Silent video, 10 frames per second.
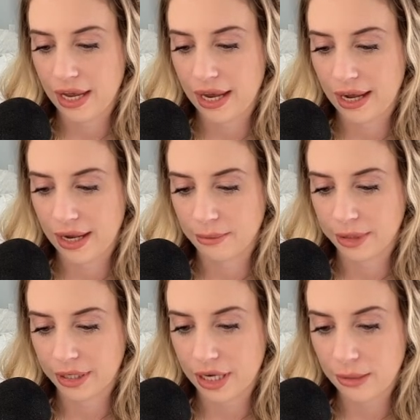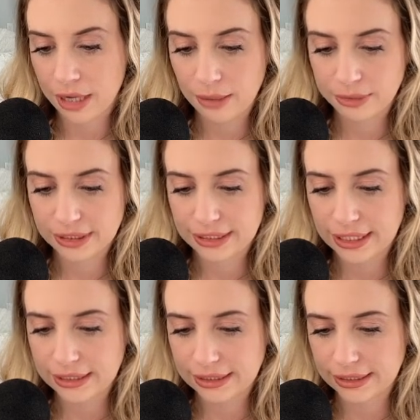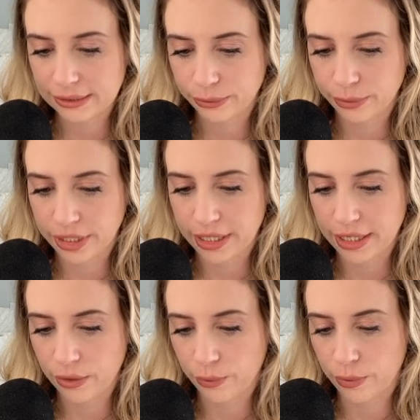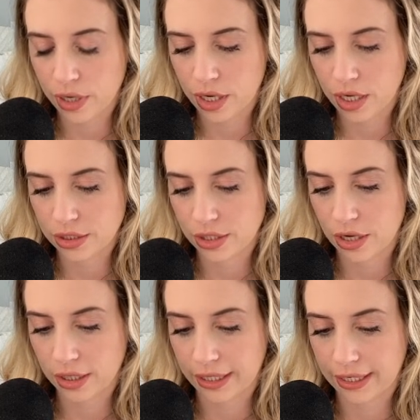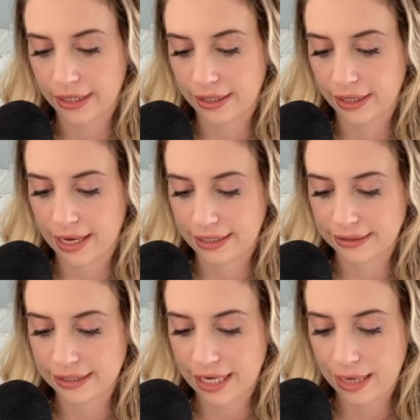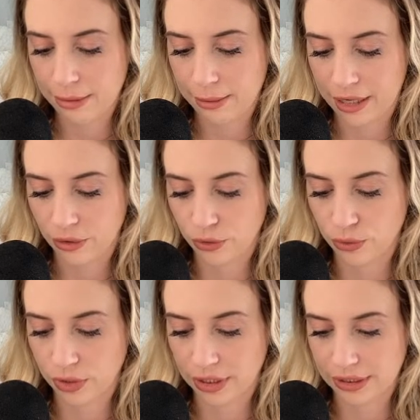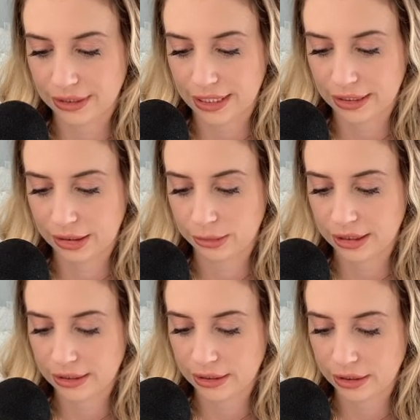come up since we were talking the last time about court documents.